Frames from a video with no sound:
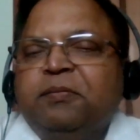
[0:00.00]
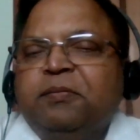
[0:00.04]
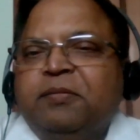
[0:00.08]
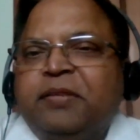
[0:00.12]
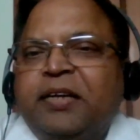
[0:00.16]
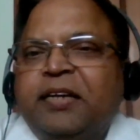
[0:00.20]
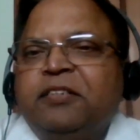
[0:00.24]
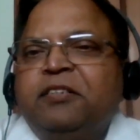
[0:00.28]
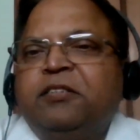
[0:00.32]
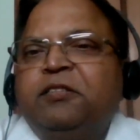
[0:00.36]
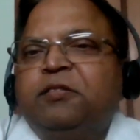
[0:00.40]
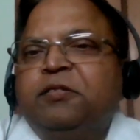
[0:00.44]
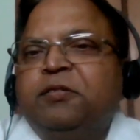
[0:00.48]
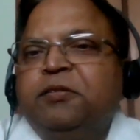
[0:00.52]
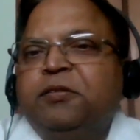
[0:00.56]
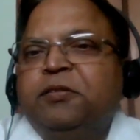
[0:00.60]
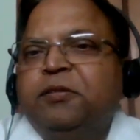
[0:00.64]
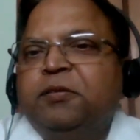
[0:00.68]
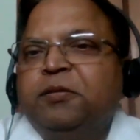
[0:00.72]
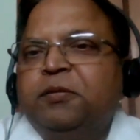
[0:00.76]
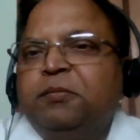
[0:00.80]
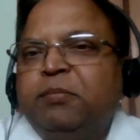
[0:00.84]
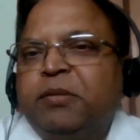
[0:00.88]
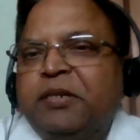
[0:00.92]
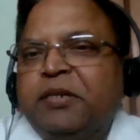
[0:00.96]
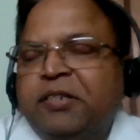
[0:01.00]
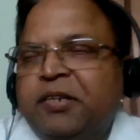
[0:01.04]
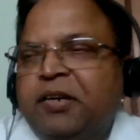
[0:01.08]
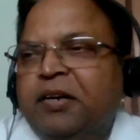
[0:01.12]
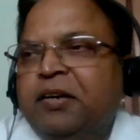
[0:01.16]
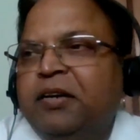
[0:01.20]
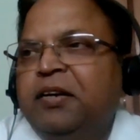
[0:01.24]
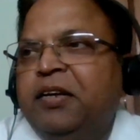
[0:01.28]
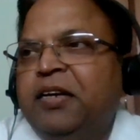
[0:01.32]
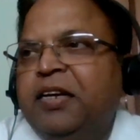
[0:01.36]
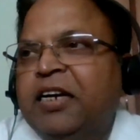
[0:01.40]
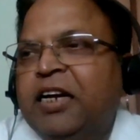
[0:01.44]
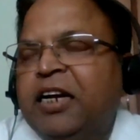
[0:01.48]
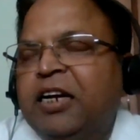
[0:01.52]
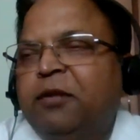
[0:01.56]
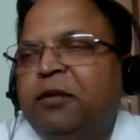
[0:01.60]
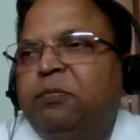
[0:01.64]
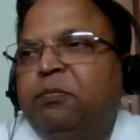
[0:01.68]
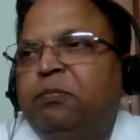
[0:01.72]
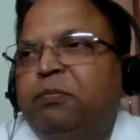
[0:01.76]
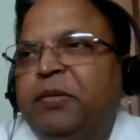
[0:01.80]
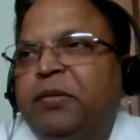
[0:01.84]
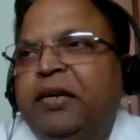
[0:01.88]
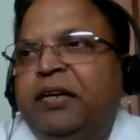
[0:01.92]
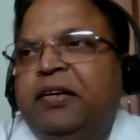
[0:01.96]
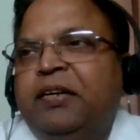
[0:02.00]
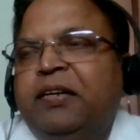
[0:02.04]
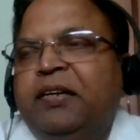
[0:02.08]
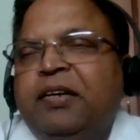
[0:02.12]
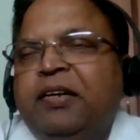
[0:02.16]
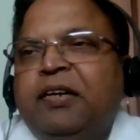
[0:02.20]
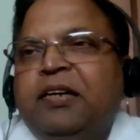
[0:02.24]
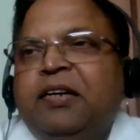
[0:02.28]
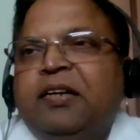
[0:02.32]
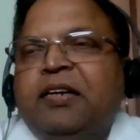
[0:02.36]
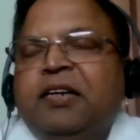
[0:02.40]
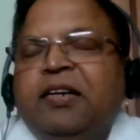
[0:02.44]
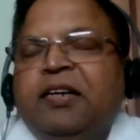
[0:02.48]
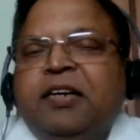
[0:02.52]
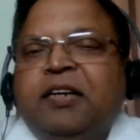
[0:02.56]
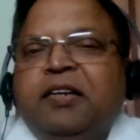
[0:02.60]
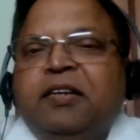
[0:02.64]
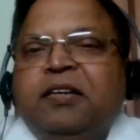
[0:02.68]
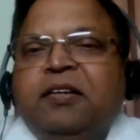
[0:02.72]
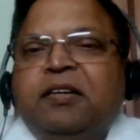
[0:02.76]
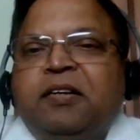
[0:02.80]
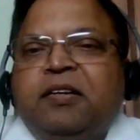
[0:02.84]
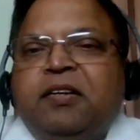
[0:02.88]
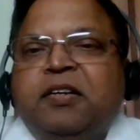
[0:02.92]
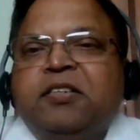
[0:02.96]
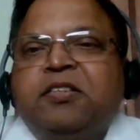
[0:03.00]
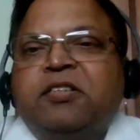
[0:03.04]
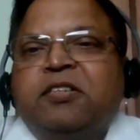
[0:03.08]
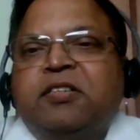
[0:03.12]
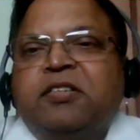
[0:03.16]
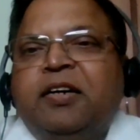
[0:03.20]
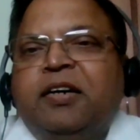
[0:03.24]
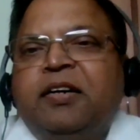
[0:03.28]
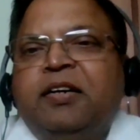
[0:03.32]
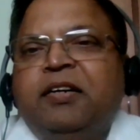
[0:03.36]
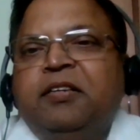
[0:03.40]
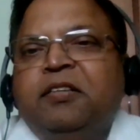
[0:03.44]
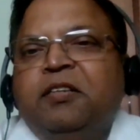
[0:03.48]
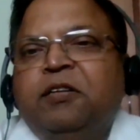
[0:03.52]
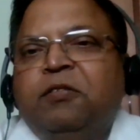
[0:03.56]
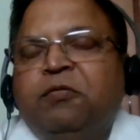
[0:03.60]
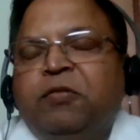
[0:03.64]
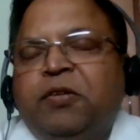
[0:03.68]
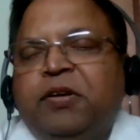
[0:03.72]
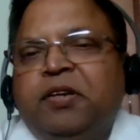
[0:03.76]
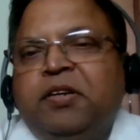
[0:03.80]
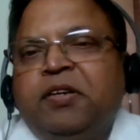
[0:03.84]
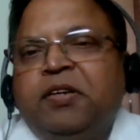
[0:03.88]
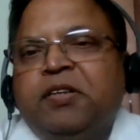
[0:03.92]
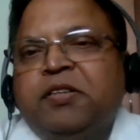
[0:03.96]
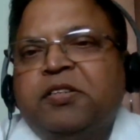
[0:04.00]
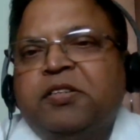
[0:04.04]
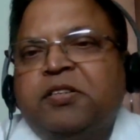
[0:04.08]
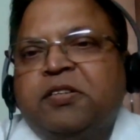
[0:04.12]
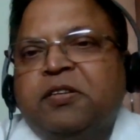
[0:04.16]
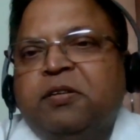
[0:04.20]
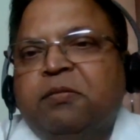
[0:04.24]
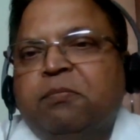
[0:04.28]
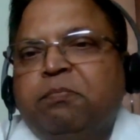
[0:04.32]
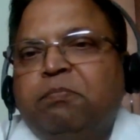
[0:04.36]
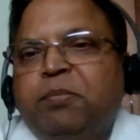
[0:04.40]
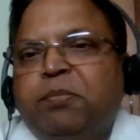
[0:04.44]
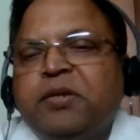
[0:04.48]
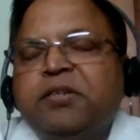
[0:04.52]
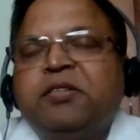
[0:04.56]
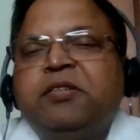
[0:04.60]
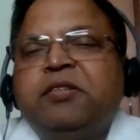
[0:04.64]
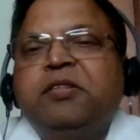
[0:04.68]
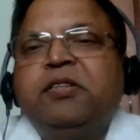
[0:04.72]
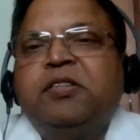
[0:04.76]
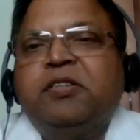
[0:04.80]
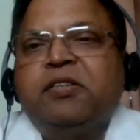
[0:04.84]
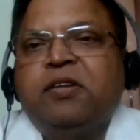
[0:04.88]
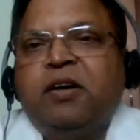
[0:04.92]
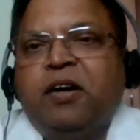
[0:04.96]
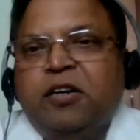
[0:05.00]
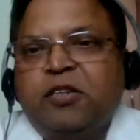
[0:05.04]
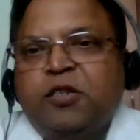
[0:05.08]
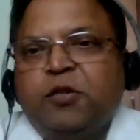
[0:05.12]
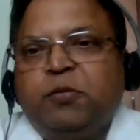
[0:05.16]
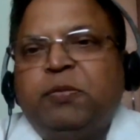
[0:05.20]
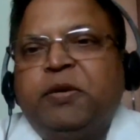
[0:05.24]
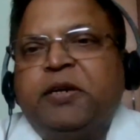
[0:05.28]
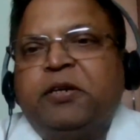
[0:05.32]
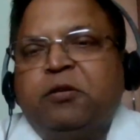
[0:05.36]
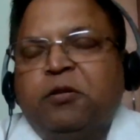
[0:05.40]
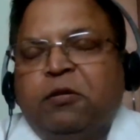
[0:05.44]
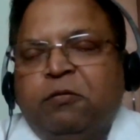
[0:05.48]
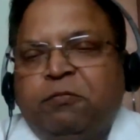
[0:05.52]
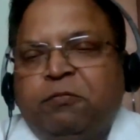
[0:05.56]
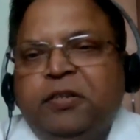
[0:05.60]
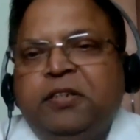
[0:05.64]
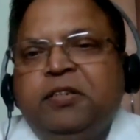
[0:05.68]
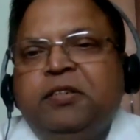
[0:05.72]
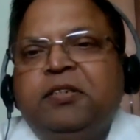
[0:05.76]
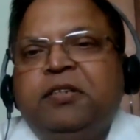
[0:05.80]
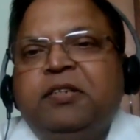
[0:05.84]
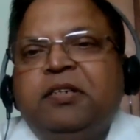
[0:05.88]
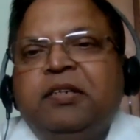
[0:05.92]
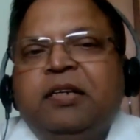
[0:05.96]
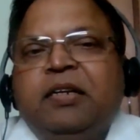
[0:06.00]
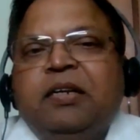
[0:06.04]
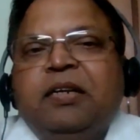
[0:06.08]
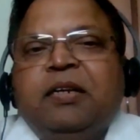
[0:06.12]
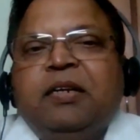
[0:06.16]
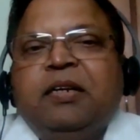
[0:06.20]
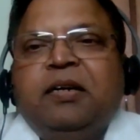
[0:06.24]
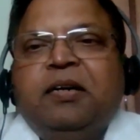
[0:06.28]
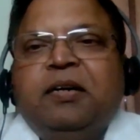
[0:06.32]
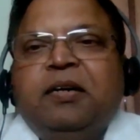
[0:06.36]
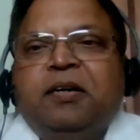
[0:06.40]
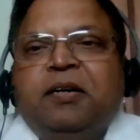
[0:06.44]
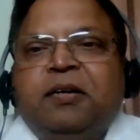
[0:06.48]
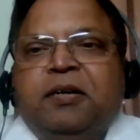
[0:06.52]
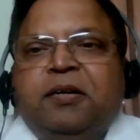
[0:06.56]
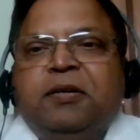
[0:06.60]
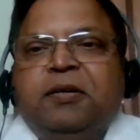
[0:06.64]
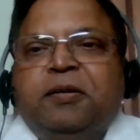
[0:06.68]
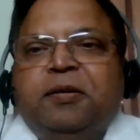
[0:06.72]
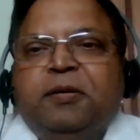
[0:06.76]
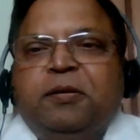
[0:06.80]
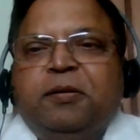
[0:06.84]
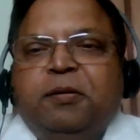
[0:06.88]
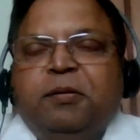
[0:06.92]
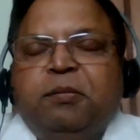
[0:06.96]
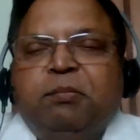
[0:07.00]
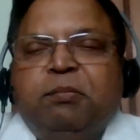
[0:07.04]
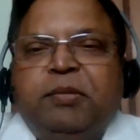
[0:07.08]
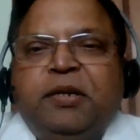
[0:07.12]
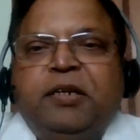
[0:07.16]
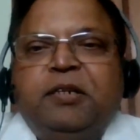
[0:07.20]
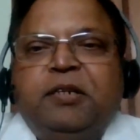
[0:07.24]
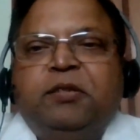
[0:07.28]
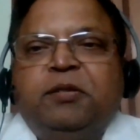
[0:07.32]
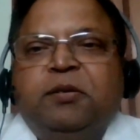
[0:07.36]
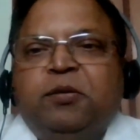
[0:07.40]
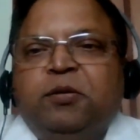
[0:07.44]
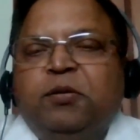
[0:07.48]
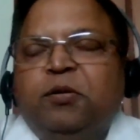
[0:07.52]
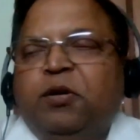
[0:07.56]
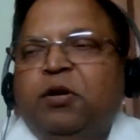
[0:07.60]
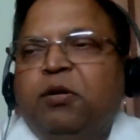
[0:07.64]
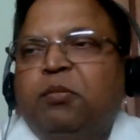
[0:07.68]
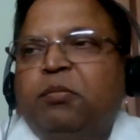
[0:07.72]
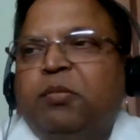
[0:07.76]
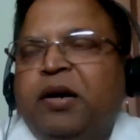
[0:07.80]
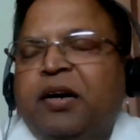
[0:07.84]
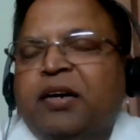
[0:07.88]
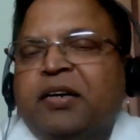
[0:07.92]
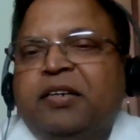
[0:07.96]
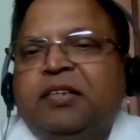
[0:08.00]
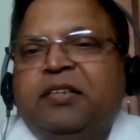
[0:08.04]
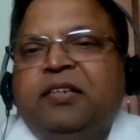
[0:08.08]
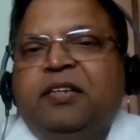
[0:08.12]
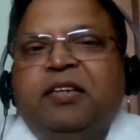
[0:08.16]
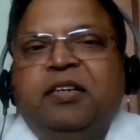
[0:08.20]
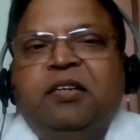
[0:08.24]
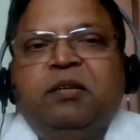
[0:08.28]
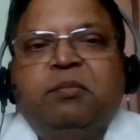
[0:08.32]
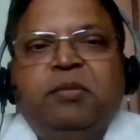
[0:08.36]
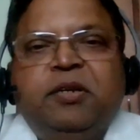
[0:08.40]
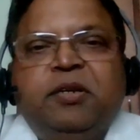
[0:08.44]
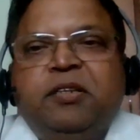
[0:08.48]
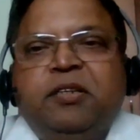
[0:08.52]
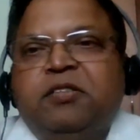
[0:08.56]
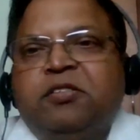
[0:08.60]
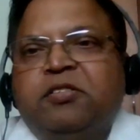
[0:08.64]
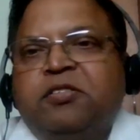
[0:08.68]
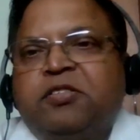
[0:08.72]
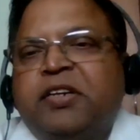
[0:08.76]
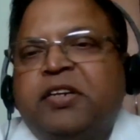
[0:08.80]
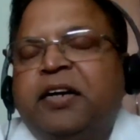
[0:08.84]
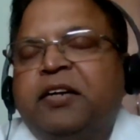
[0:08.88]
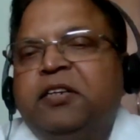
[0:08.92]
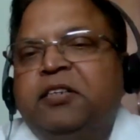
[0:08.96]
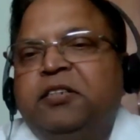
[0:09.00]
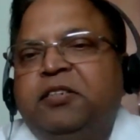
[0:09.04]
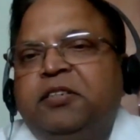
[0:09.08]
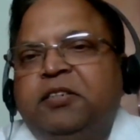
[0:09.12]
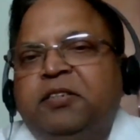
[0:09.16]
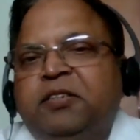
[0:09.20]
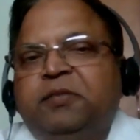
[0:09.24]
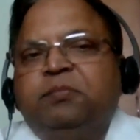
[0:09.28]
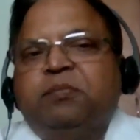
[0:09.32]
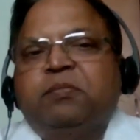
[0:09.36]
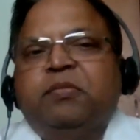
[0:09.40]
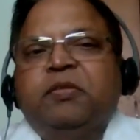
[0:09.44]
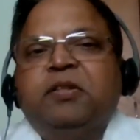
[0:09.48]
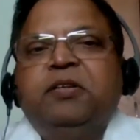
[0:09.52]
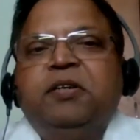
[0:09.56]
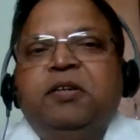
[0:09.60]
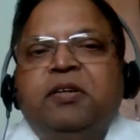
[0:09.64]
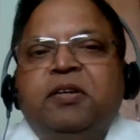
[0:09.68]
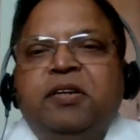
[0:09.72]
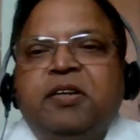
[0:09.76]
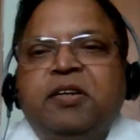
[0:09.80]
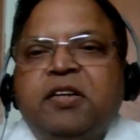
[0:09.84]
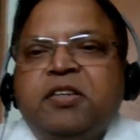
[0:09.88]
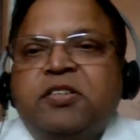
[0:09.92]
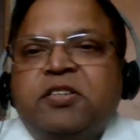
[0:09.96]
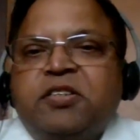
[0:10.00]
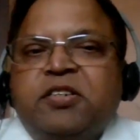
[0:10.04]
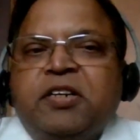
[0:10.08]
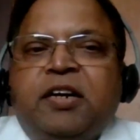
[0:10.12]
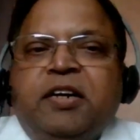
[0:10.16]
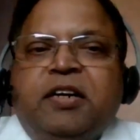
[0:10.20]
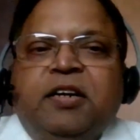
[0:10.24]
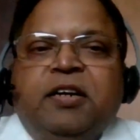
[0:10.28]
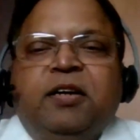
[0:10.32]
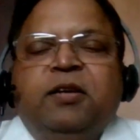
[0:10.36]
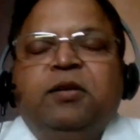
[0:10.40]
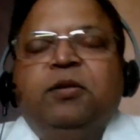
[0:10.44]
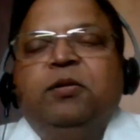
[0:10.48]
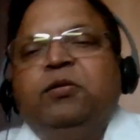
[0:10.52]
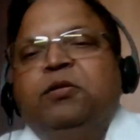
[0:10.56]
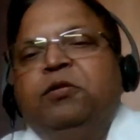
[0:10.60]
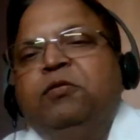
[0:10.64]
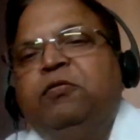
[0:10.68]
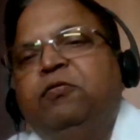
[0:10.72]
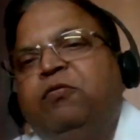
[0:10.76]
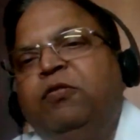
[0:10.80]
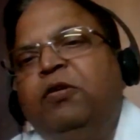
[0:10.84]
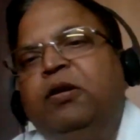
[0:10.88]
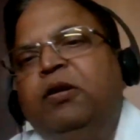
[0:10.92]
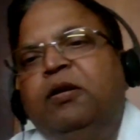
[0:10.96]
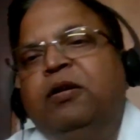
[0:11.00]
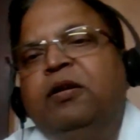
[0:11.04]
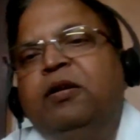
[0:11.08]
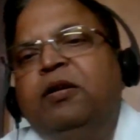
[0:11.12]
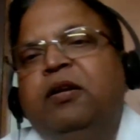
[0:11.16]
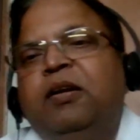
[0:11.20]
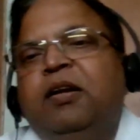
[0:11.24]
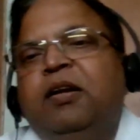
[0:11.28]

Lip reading: That's basically helped me in understanding the various business aspect of it, be it marketing, be it strategy, the understanding the full